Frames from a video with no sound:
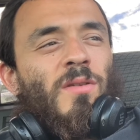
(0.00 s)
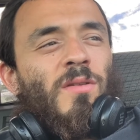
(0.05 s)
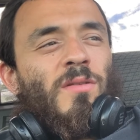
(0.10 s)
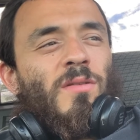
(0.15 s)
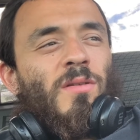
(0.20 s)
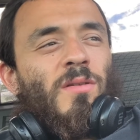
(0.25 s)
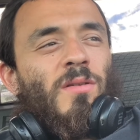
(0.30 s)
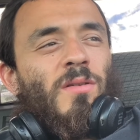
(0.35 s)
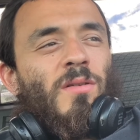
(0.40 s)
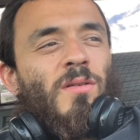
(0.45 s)
It's
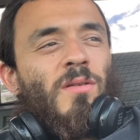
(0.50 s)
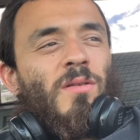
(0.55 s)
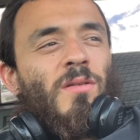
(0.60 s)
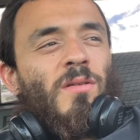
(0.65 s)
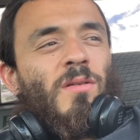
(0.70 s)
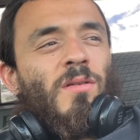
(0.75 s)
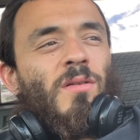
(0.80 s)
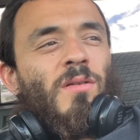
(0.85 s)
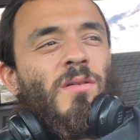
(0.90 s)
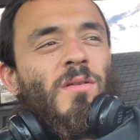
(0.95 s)
a
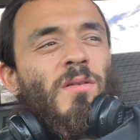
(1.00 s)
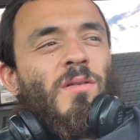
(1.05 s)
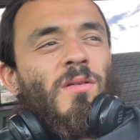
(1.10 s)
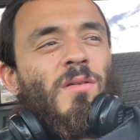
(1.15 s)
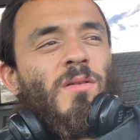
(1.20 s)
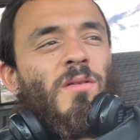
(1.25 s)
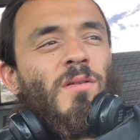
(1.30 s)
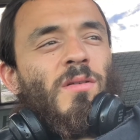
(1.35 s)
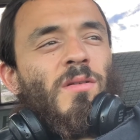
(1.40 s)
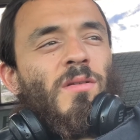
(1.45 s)

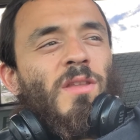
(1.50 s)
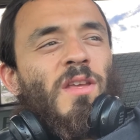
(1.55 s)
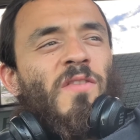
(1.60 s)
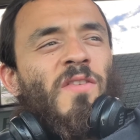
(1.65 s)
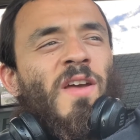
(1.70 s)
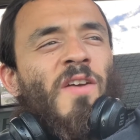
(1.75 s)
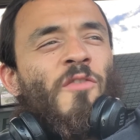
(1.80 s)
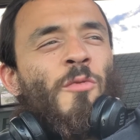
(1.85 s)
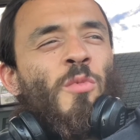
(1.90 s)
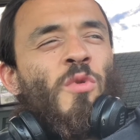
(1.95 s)
they
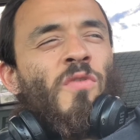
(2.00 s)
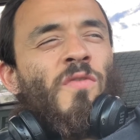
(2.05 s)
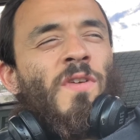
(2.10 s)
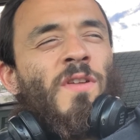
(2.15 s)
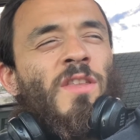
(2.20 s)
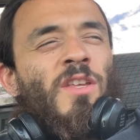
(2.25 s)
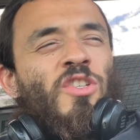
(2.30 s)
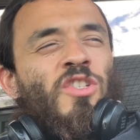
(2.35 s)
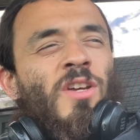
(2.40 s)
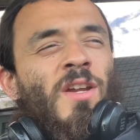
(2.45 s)
even have a movie. I
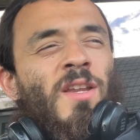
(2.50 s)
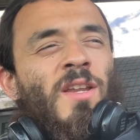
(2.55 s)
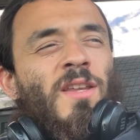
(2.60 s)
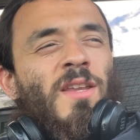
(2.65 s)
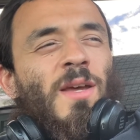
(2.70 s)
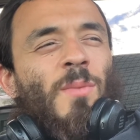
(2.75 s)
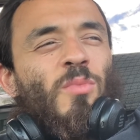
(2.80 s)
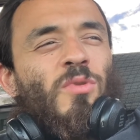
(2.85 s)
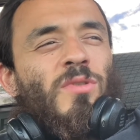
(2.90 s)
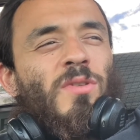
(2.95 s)
think Johnny
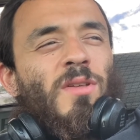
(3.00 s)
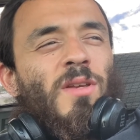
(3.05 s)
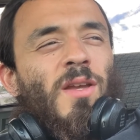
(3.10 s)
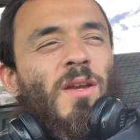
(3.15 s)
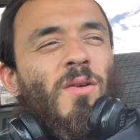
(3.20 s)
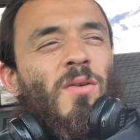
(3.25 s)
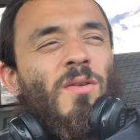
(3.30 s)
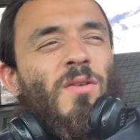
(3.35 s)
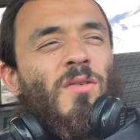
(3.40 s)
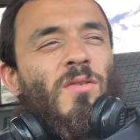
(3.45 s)
Depp was the
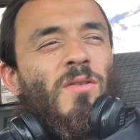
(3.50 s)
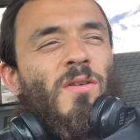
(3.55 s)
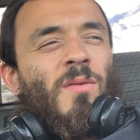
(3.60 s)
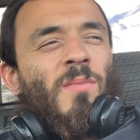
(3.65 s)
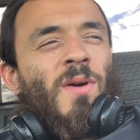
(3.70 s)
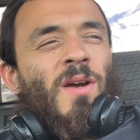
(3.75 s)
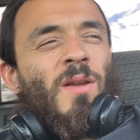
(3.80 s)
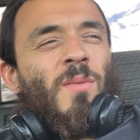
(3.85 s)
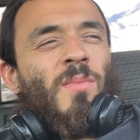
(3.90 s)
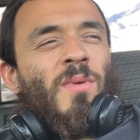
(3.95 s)
character. It
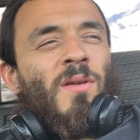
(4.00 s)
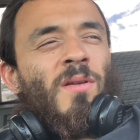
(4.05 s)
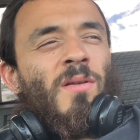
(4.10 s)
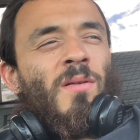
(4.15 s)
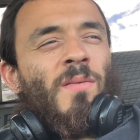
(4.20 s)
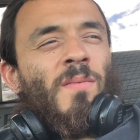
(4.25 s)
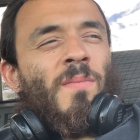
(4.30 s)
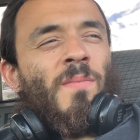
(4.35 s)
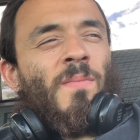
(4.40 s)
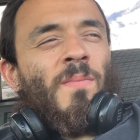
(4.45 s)
might have been
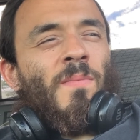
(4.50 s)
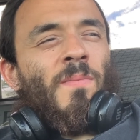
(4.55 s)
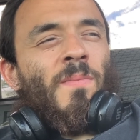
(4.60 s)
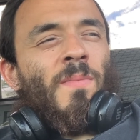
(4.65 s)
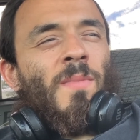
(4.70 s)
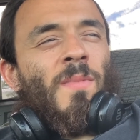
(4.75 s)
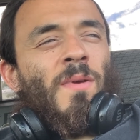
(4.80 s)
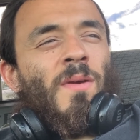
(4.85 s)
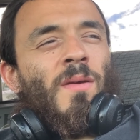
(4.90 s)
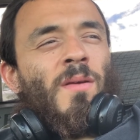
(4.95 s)
um
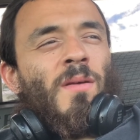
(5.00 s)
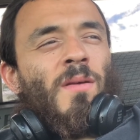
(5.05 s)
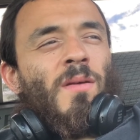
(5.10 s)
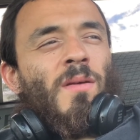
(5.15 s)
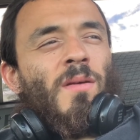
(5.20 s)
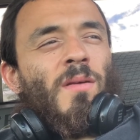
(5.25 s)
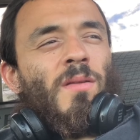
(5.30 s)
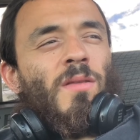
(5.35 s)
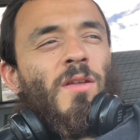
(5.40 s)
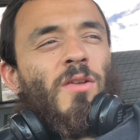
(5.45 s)

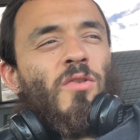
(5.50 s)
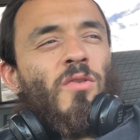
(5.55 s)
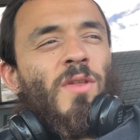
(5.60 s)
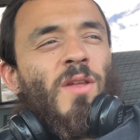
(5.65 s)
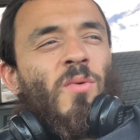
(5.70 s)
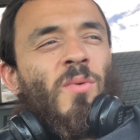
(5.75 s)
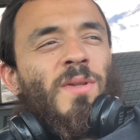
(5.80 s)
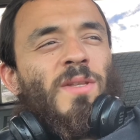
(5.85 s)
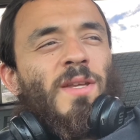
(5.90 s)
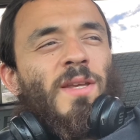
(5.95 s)
the dude that
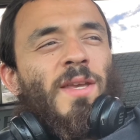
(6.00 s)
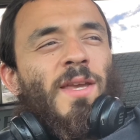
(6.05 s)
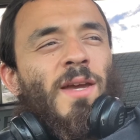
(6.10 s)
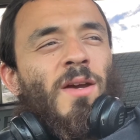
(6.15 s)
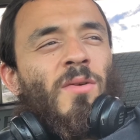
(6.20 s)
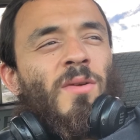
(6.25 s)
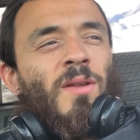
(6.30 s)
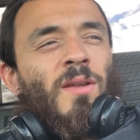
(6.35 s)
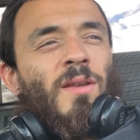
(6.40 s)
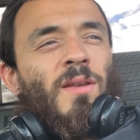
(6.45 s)
went to
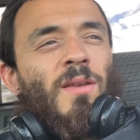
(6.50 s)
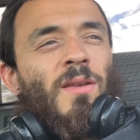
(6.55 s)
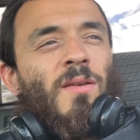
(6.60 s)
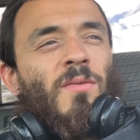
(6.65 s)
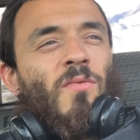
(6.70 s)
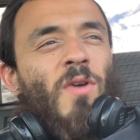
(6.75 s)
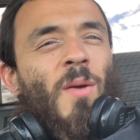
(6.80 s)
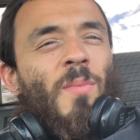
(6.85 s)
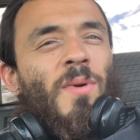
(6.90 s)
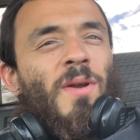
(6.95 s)
county,
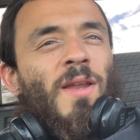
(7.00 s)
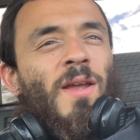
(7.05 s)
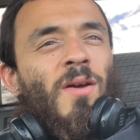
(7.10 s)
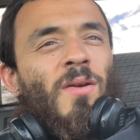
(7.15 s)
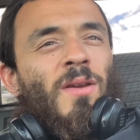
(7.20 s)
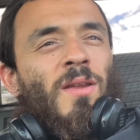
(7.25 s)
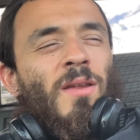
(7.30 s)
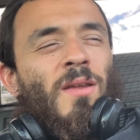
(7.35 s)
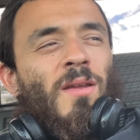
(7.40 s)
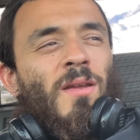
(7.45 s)
Robert
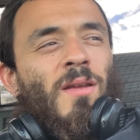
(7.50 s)
Downey.